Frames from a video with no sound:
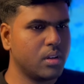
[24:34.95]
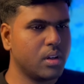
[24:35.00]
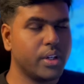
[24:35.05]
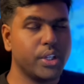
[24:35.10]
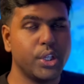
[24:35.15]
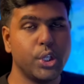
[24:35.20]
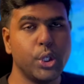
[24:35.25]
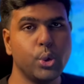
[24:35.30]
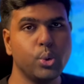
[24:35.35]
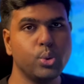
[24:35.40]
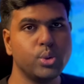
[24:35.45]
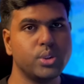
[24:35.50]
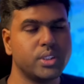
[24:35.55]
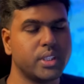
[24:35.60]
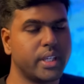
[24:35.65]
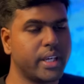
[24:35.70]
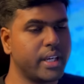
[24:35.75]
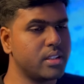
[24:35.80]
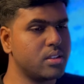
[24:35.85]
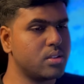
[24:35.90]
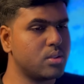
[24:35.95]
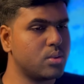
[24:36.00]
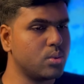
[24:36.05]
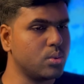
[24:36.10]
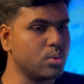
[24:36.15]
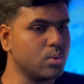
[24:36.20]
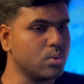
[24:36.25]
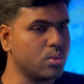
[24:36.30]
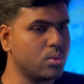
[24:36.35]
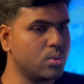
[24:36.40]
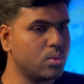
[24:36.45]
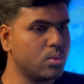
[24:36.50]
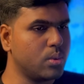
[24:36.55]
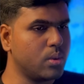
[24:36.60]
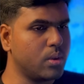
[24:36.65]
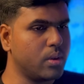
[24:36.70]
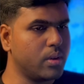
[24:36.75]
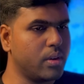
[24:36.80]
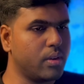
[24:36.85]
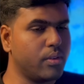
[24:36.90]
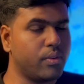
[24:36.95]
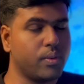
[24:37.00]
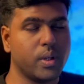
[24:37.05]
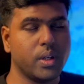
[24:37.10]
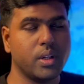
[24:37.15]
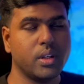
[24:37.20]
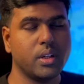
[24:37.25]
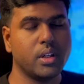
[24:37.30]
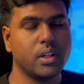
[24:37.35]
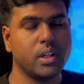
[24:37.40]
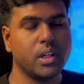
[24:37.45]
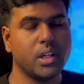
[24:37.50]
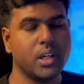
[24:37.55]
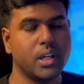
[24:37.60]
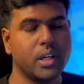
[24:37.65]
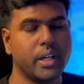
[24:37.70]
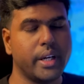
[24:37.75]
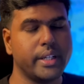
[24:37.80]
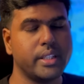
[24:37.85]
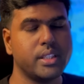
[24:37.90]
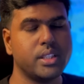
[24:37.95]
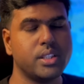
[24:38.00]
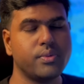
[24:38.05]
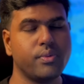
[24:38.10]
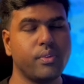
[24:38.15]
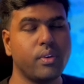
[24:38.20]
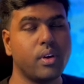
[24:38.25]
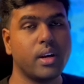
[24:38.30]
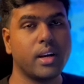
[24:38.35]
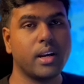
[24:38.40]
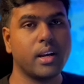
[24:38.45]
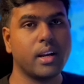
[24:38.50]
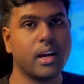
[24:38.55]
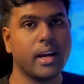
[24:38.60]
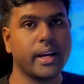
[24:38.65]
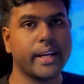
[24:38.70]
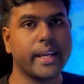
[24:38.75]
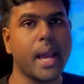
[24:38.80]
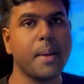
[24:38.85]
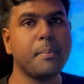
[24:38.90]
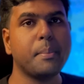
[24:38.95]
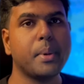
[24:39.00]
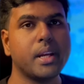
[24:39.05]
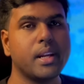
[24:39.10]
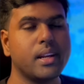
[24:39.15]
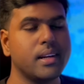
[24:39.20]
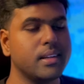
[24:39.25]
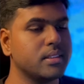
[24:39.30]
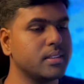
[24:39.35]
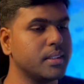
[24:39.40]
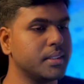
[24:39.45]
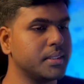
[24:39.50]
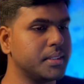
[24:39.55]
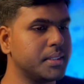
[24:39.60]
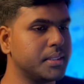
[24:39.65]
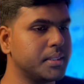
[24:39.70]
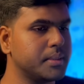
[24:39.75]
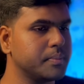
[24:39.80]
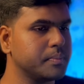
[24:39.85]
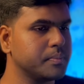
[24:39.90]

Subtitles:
Use case 2 of it's for gap analysis.